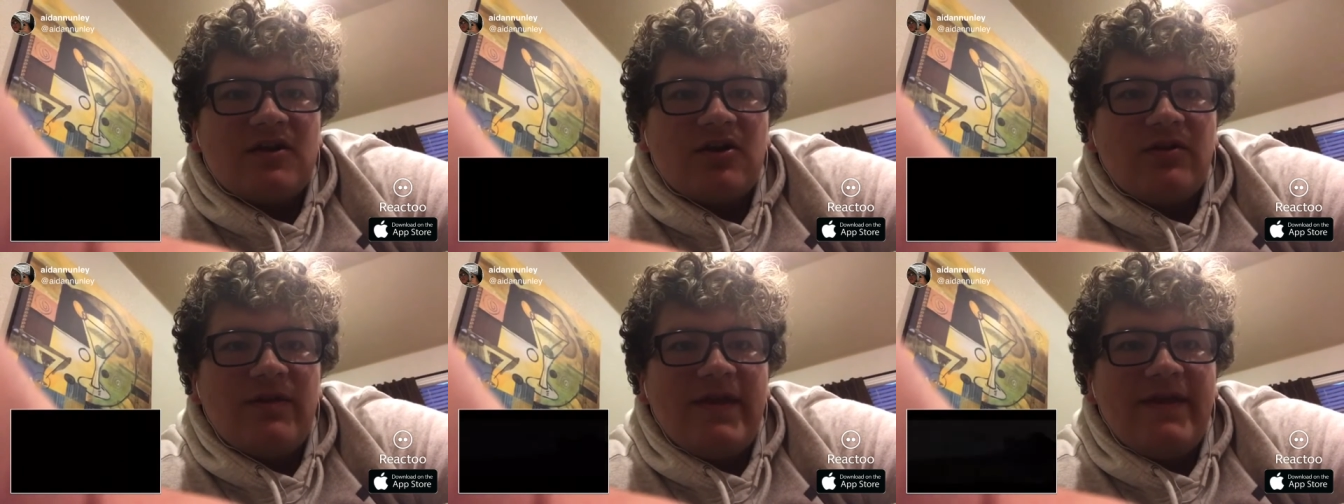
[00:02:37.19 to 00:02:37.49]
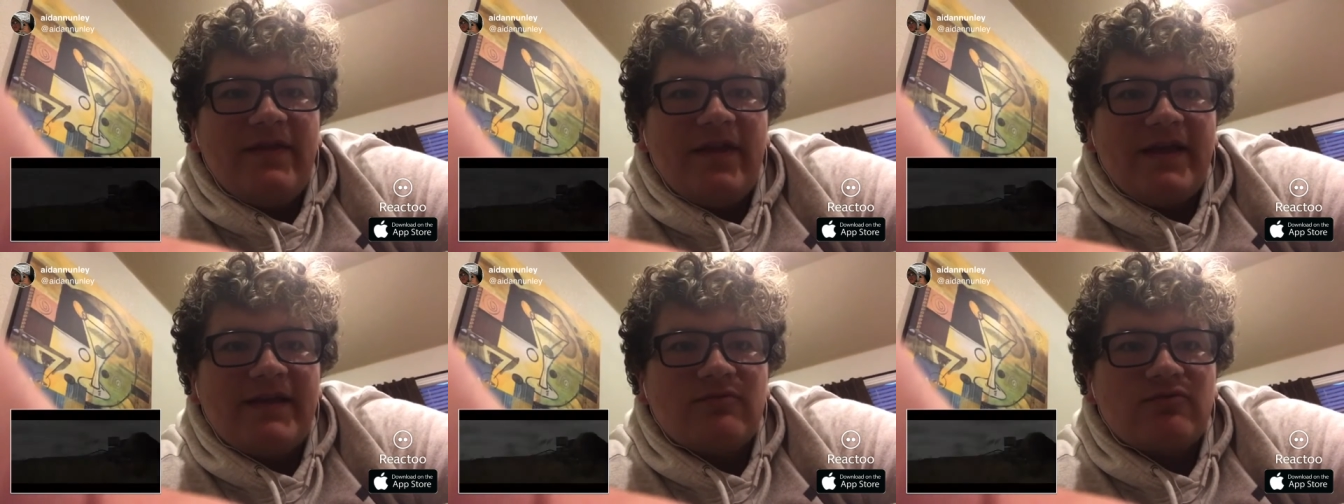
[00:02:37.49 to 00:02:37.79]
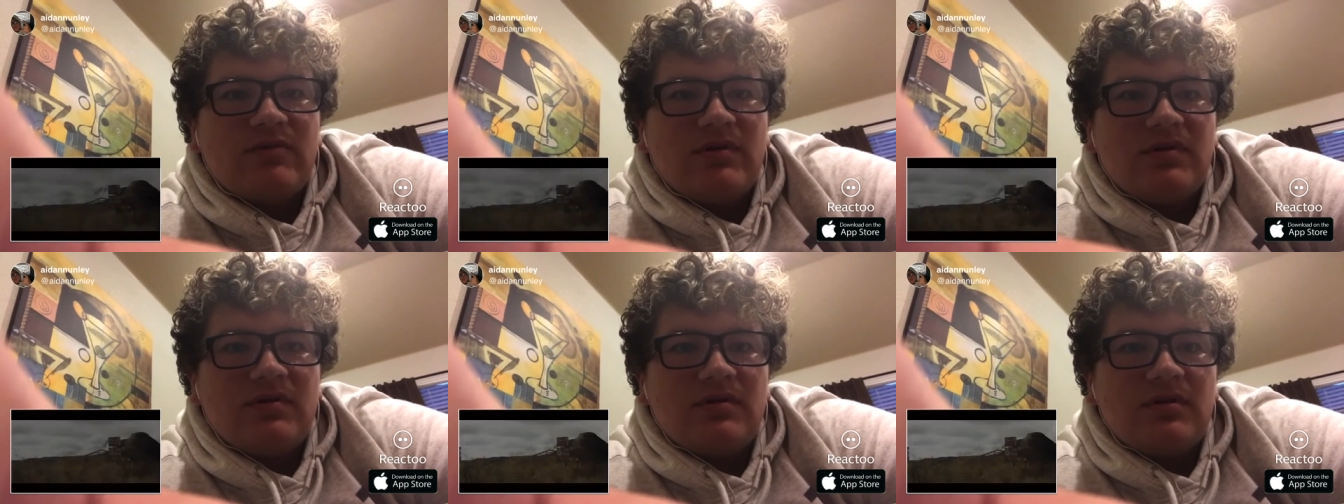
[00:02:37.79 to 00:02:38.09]
Are they like
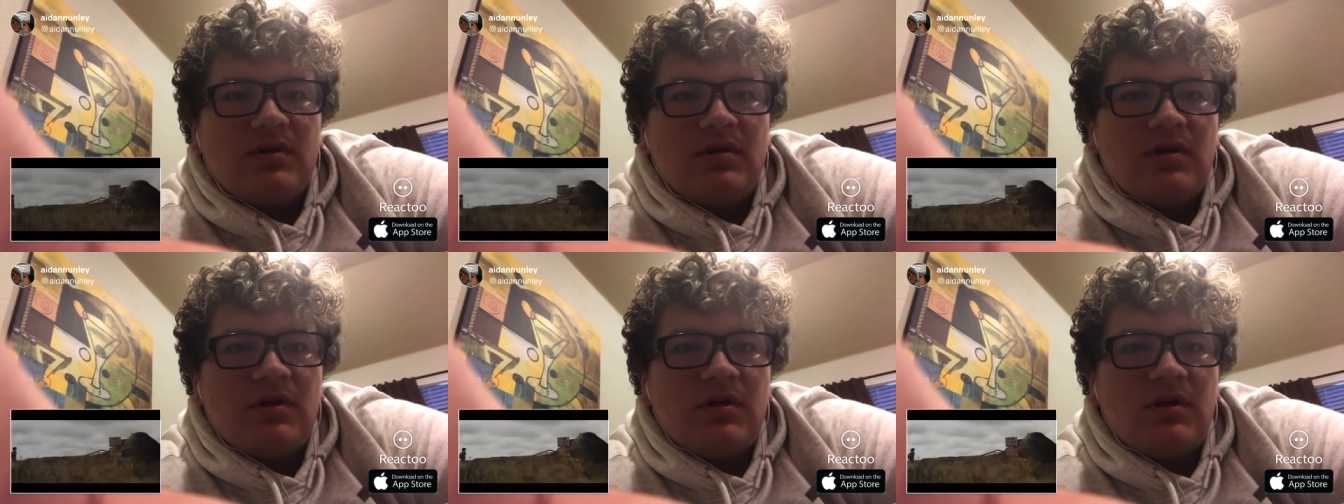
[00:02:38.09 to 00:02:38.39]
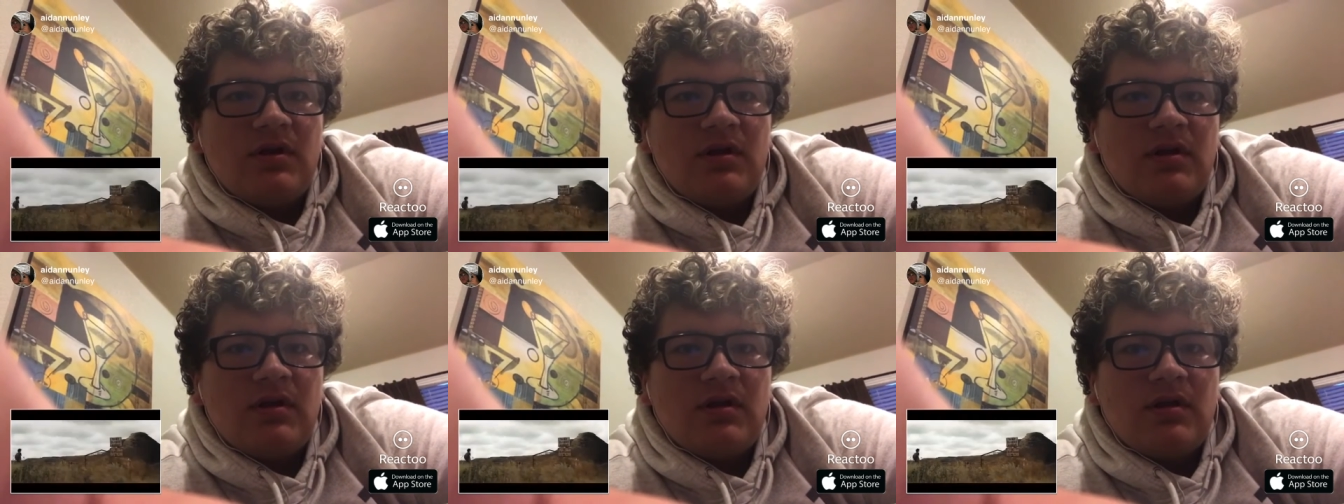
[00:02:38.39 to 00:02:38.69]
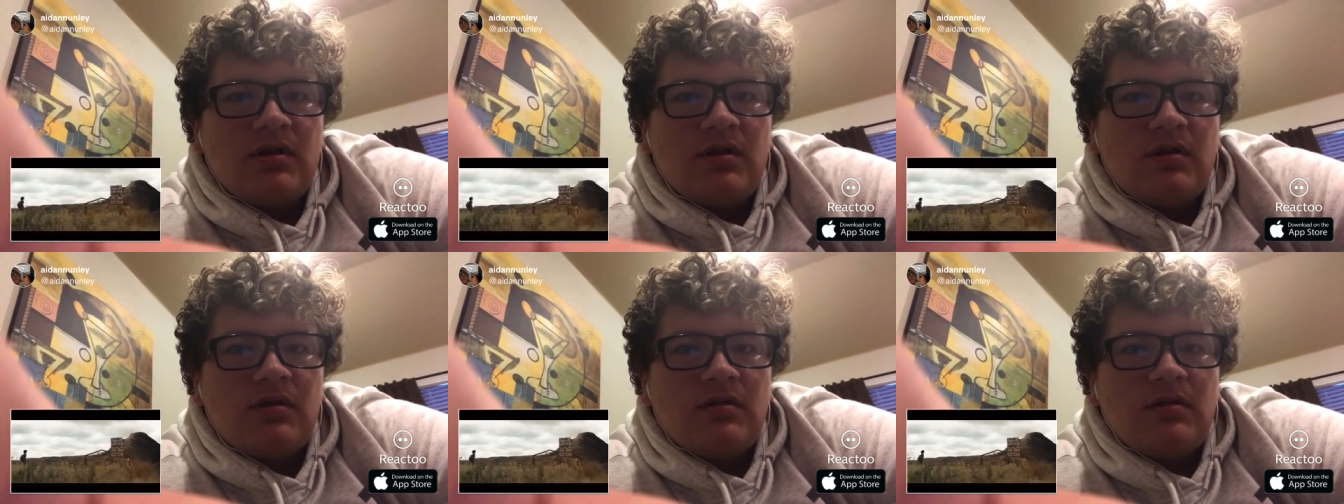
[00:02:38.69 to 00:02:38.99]
little?
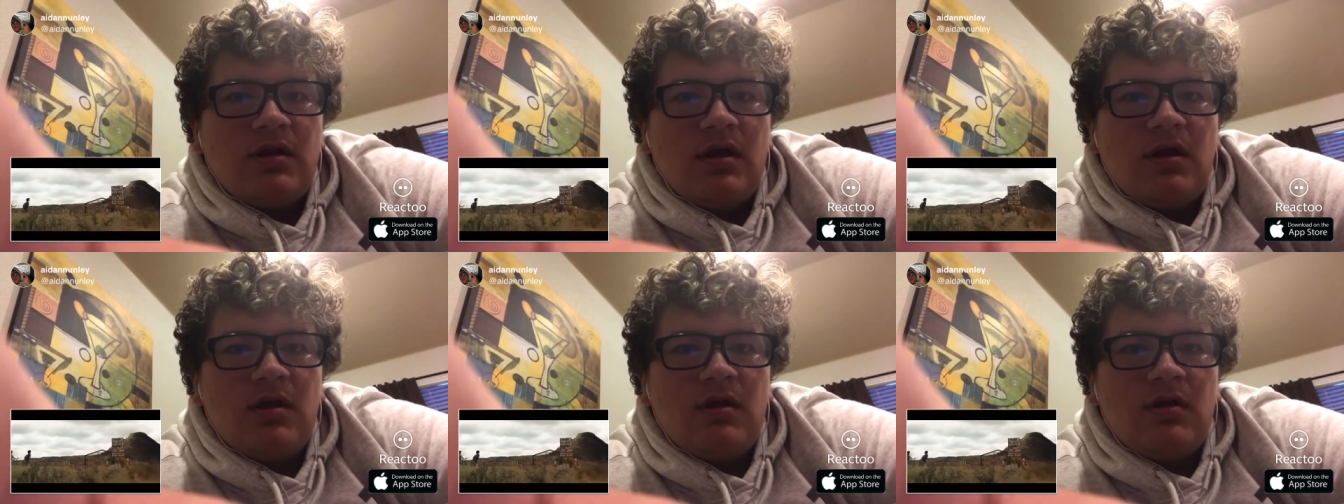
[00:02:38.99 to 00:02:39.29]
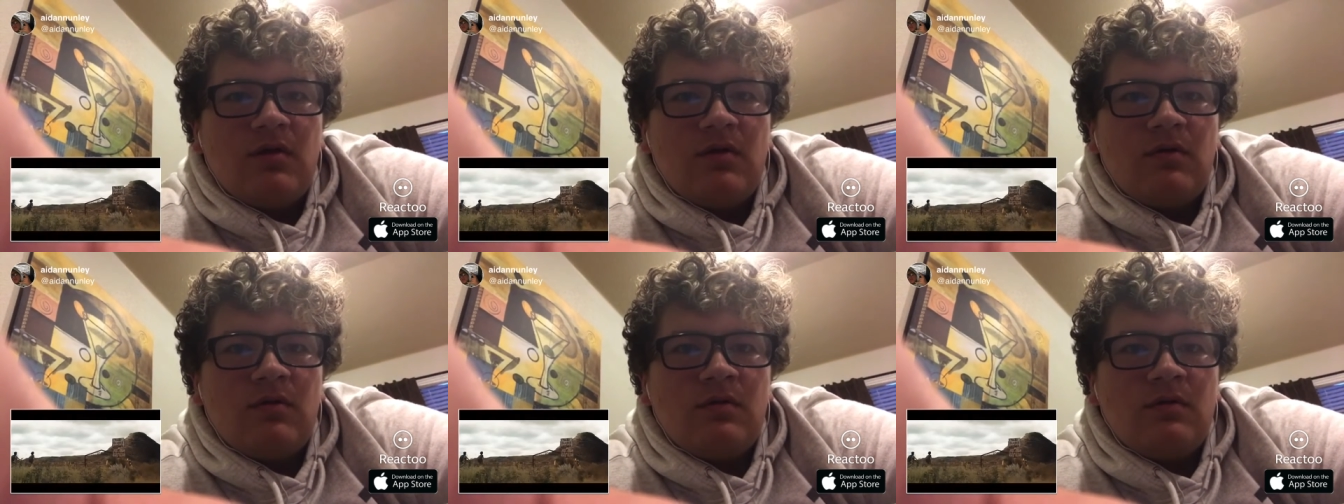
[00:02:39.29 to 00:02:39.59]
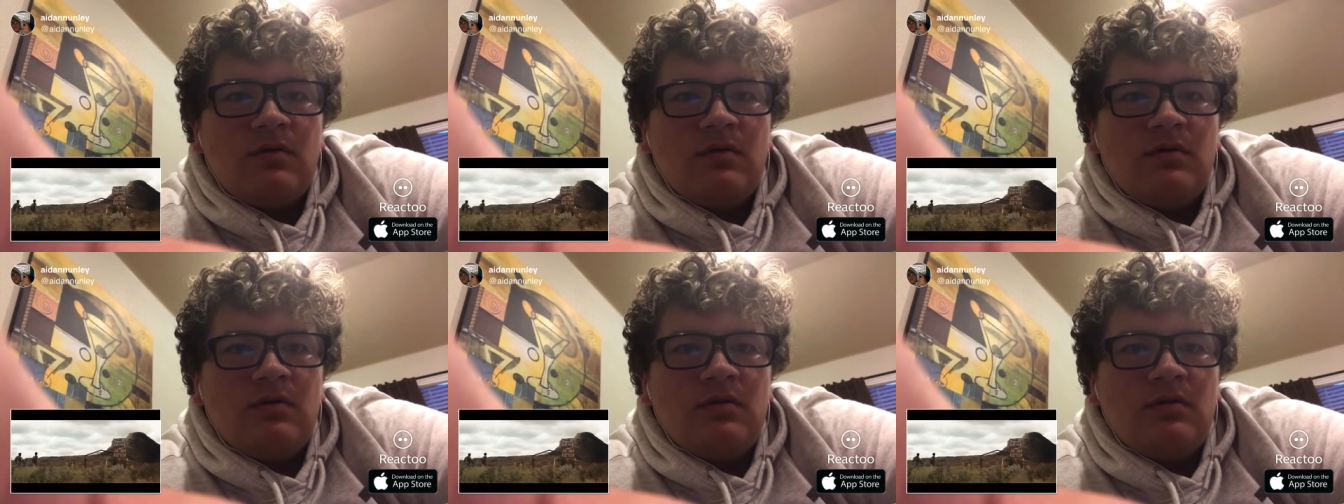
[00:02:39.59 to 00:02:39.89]
Call no. it
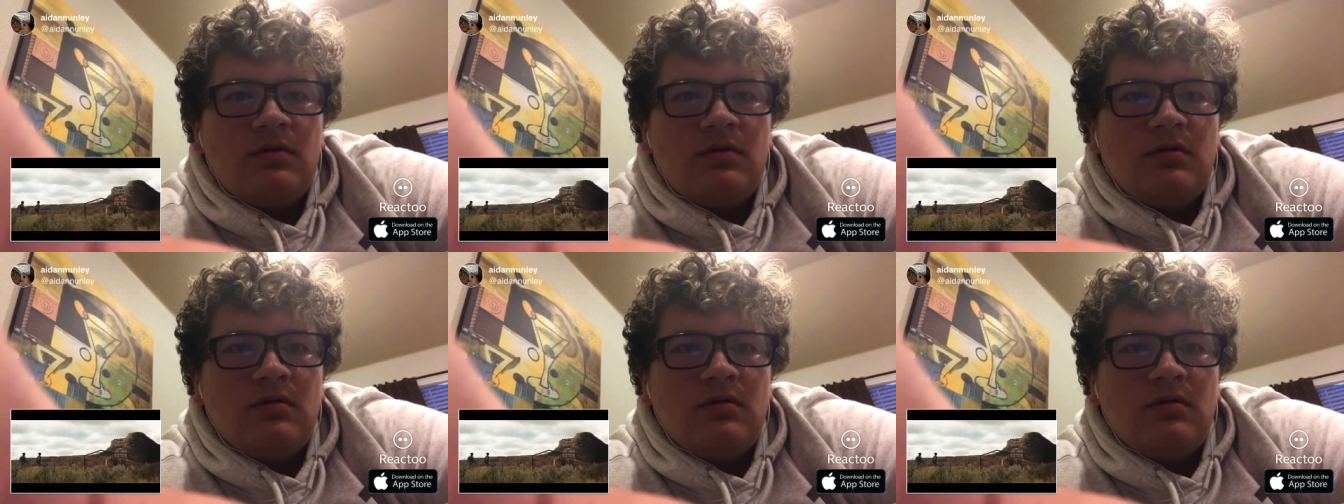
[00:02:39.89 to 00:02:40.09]
fate.